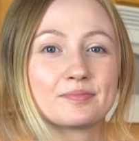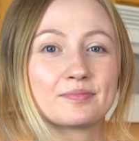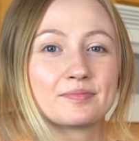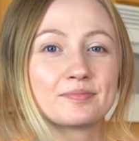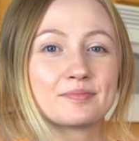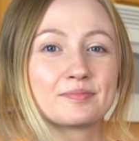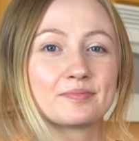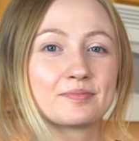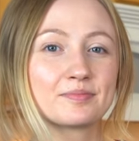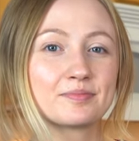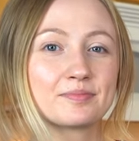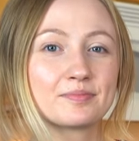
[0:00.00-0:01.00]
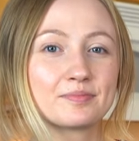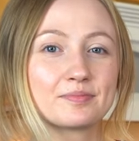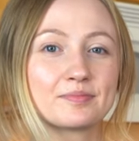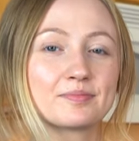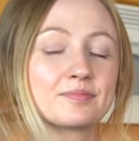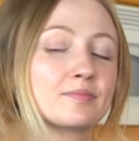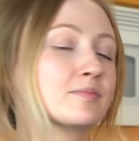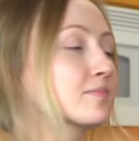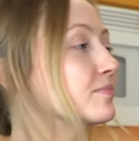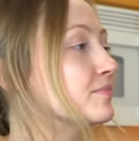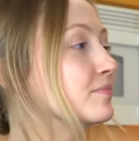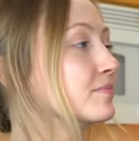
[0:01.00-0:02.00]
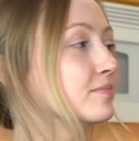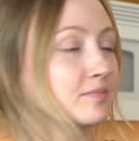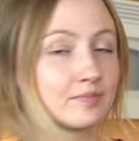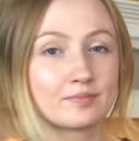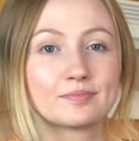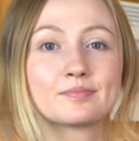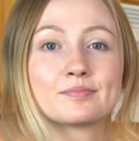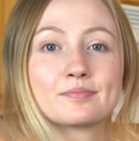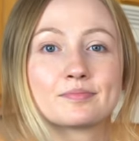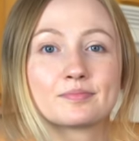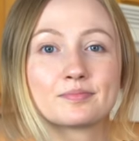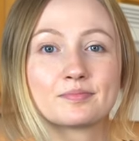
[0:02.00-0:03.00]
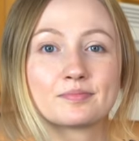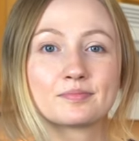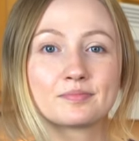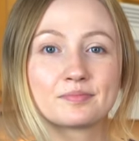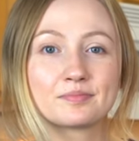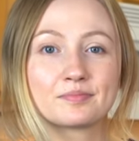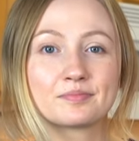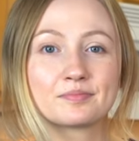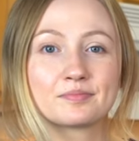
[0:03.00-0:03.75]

The person shown says nothing.